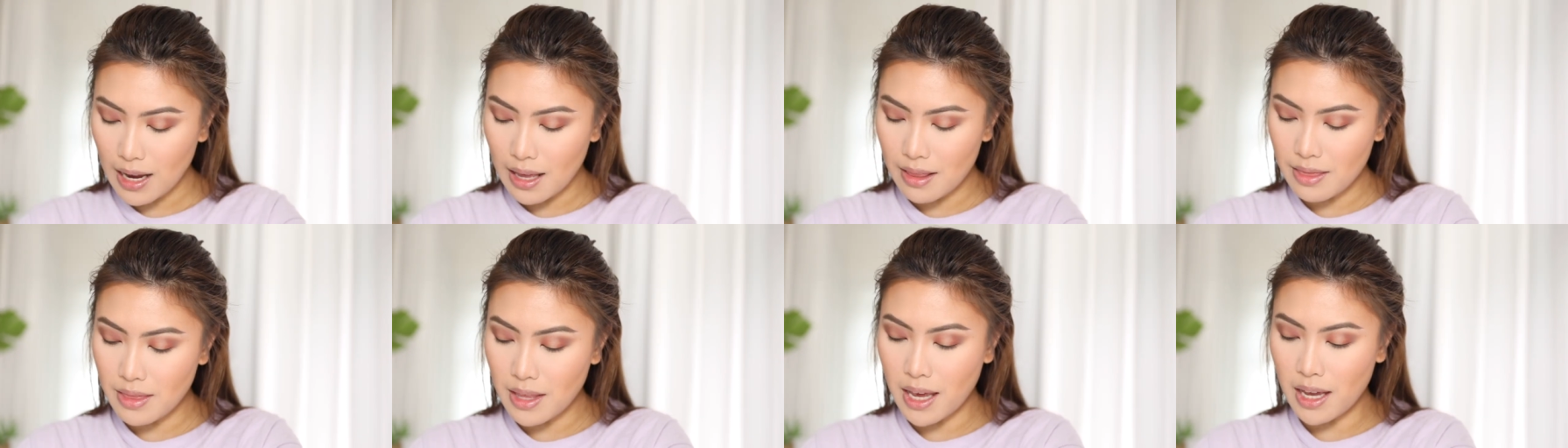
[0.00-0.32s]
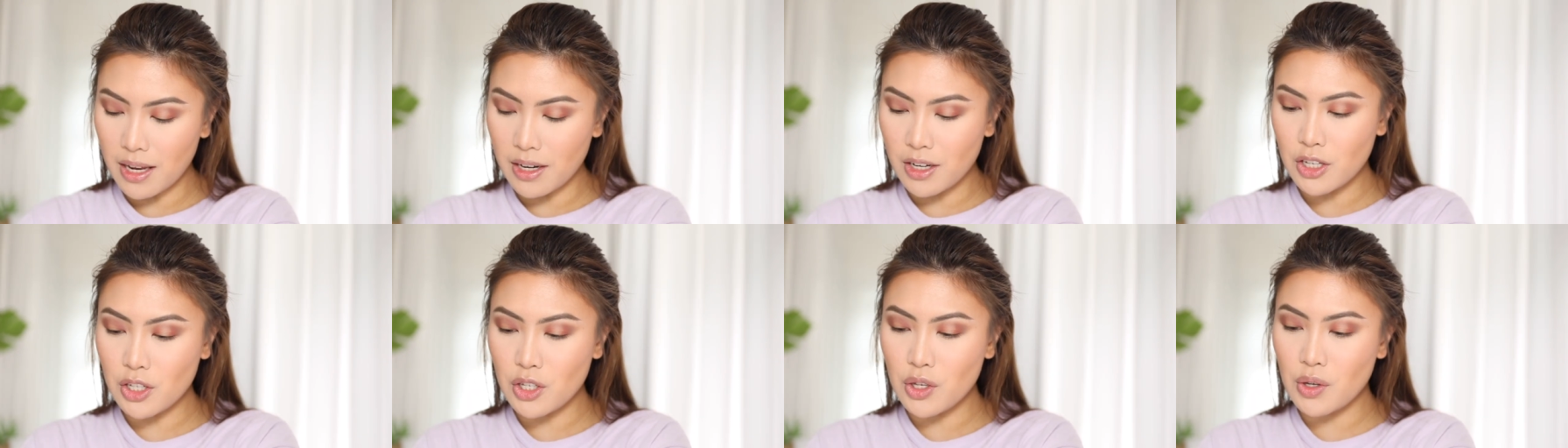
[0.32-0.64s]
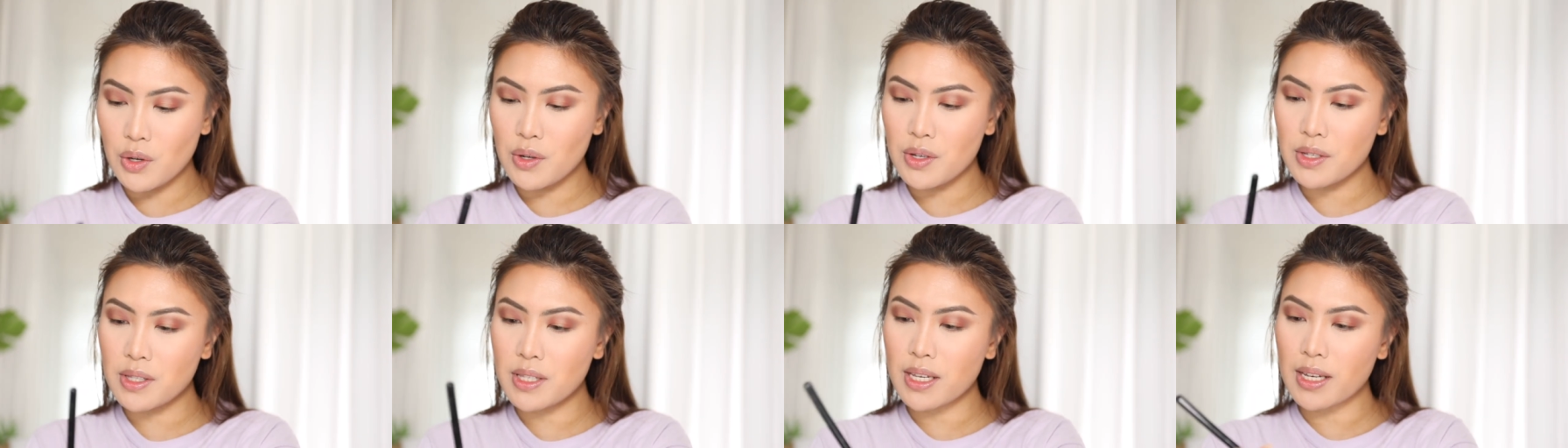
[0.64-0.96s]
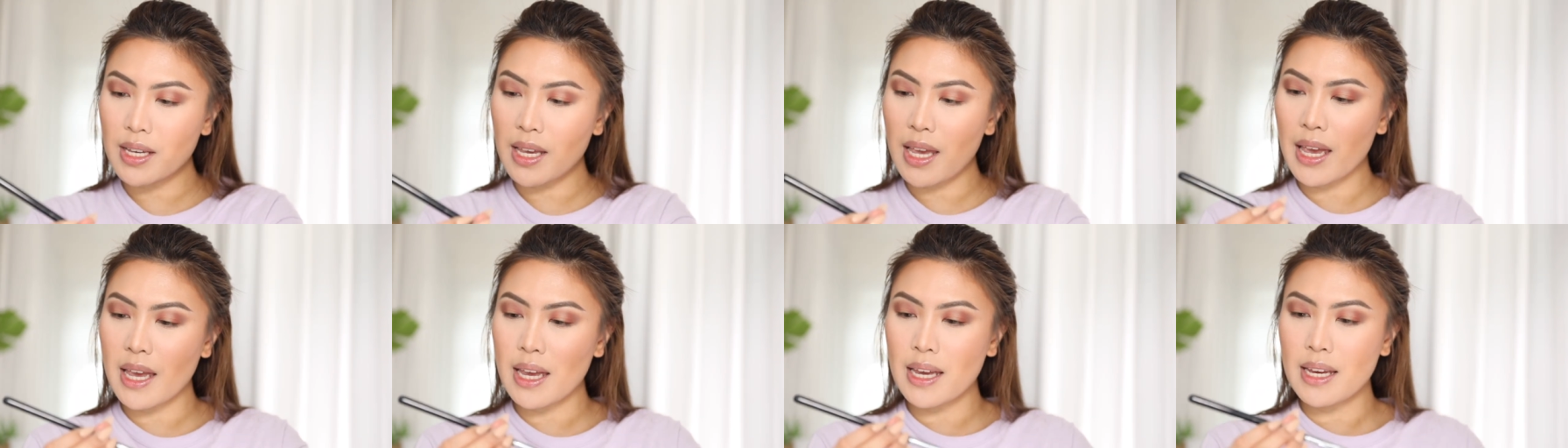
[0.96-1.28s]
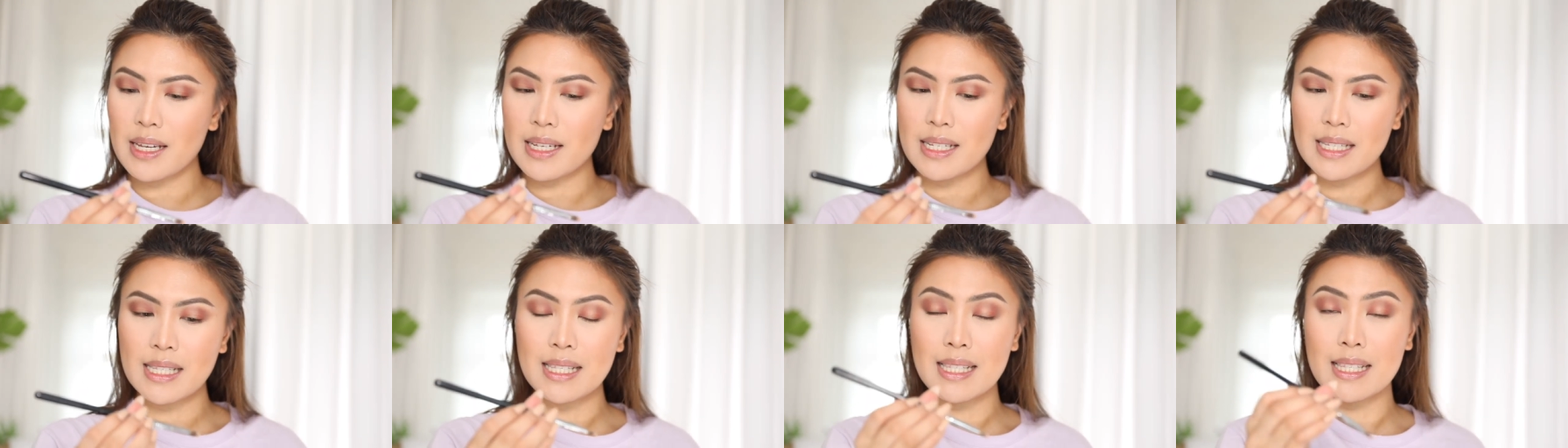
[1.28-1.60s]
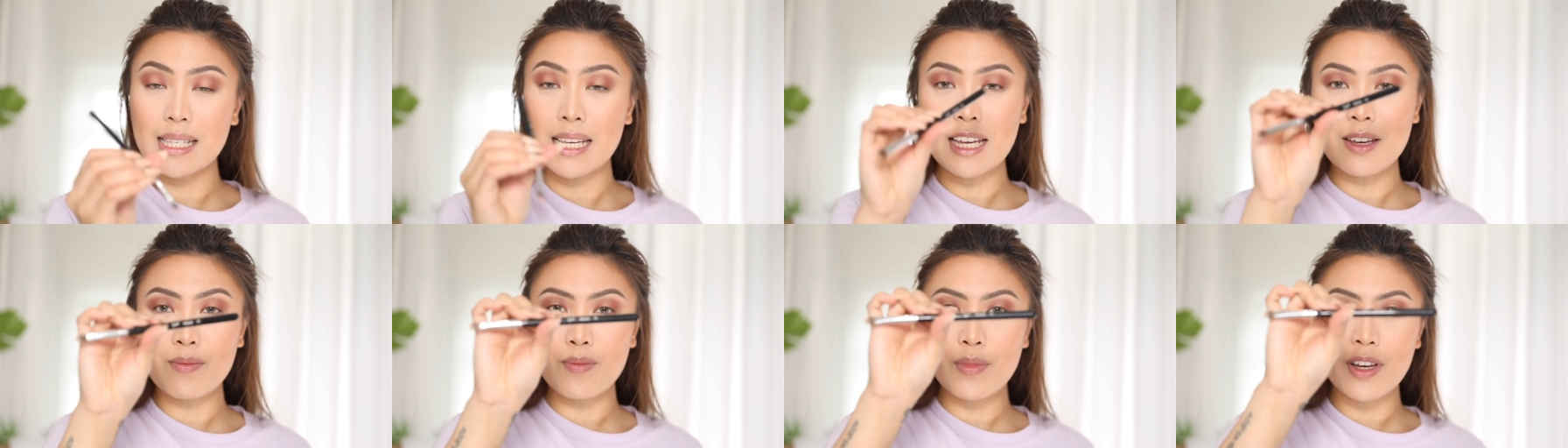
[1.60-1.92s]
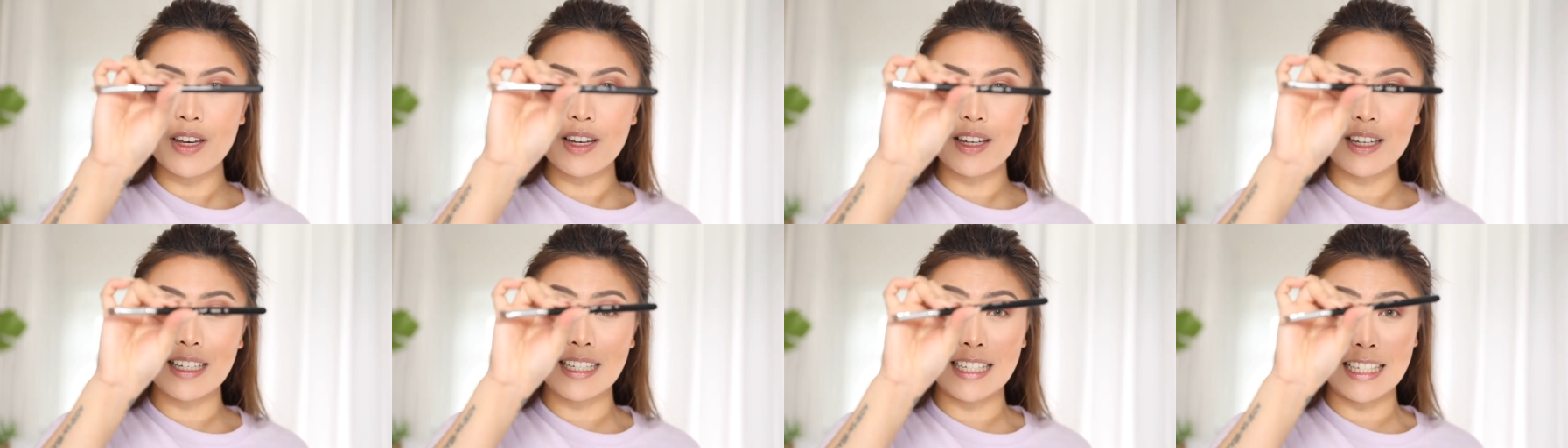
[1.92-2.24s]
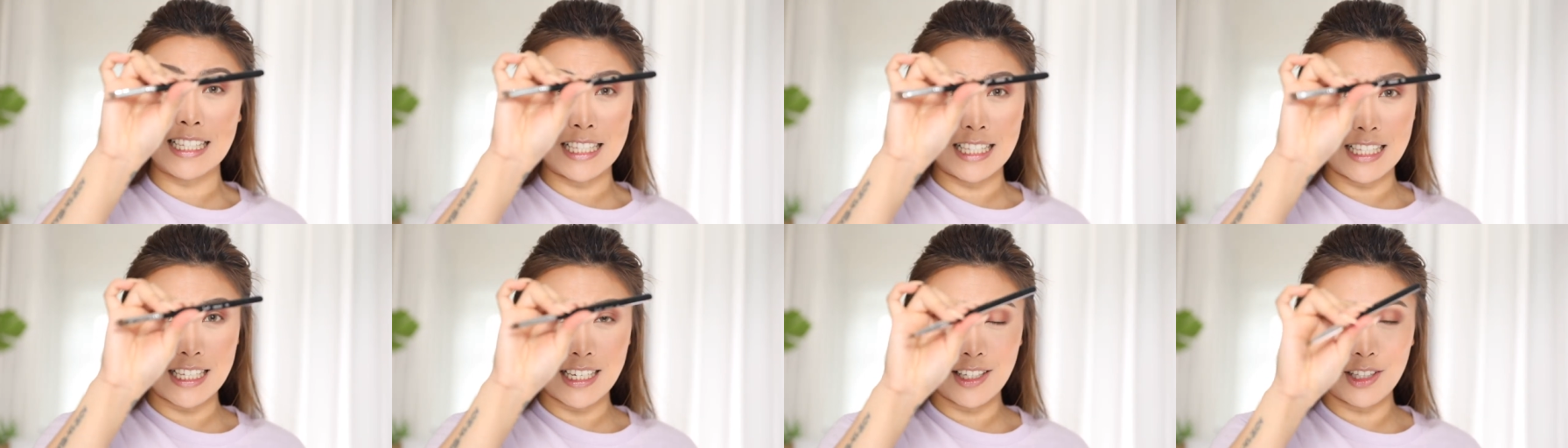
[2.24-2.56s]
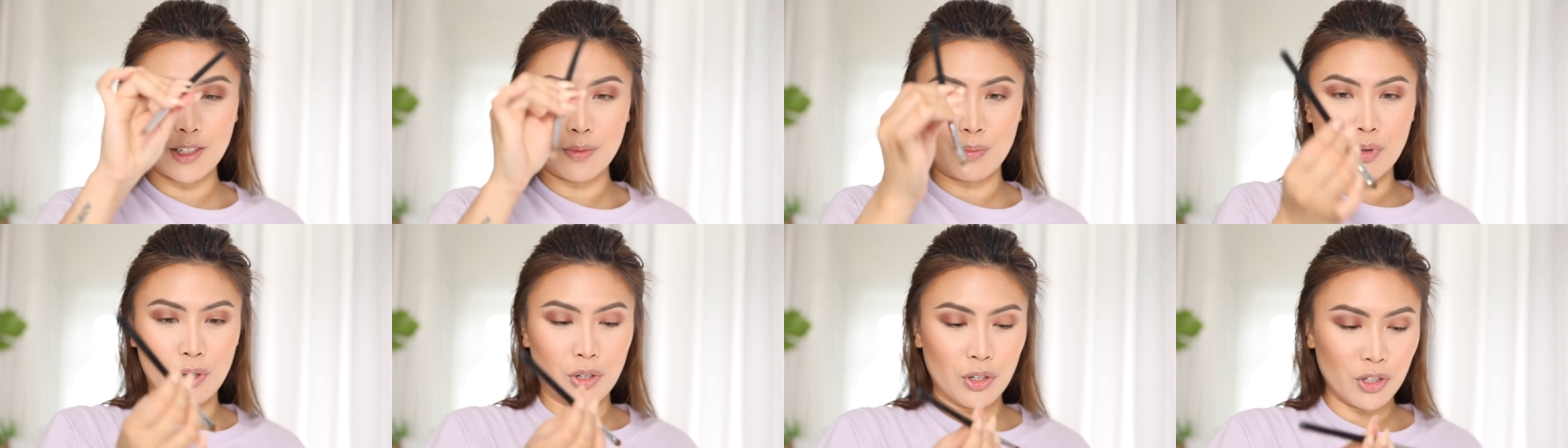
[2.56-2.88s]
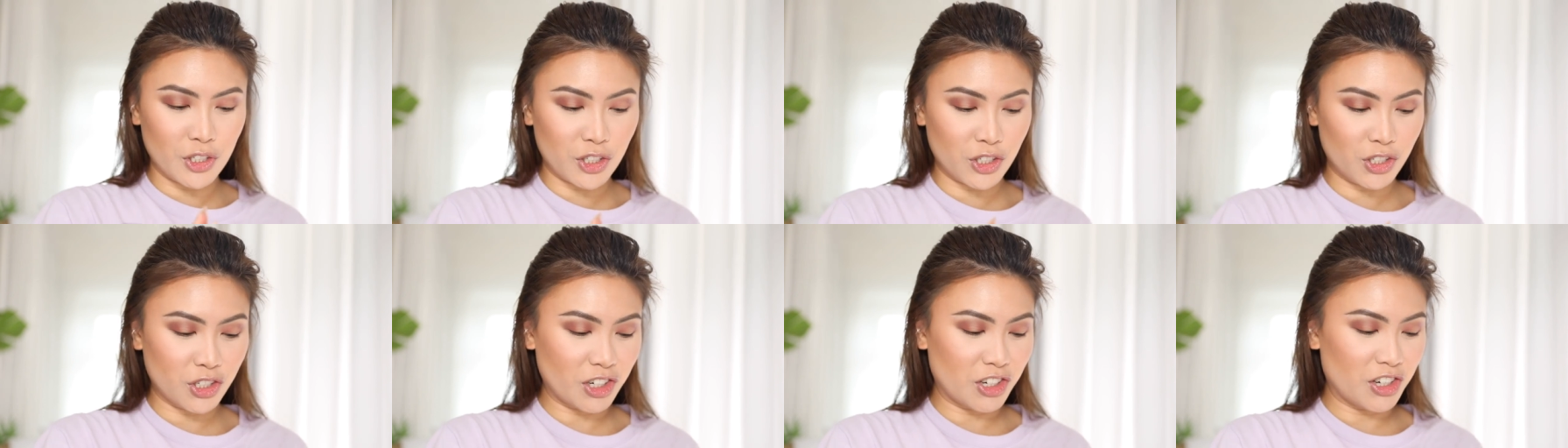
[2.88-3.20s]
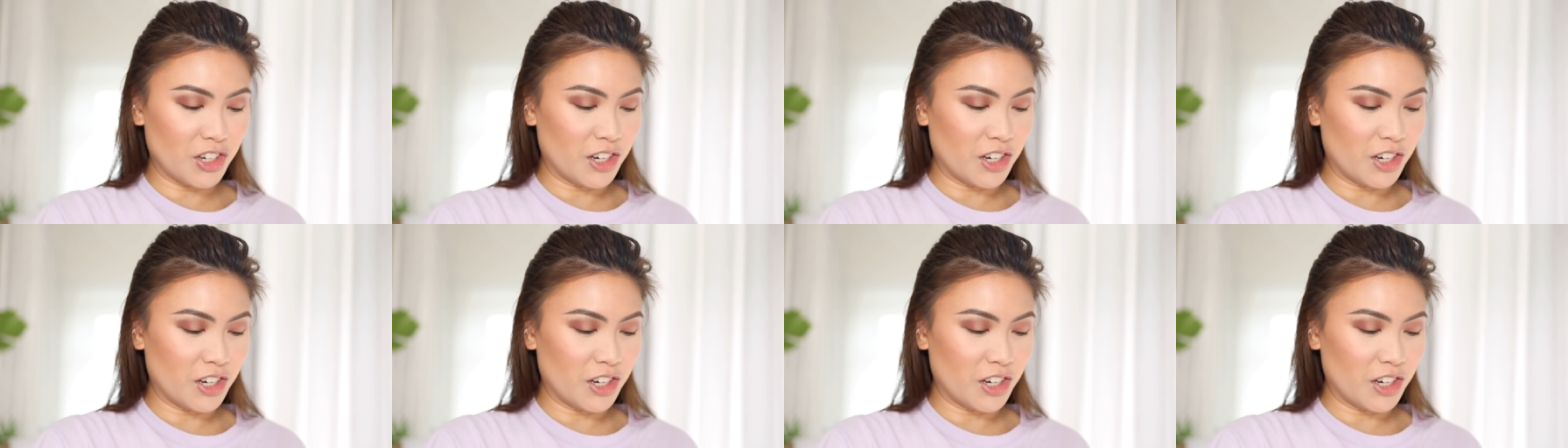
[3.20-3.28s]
And then using a Sigma concealer brush,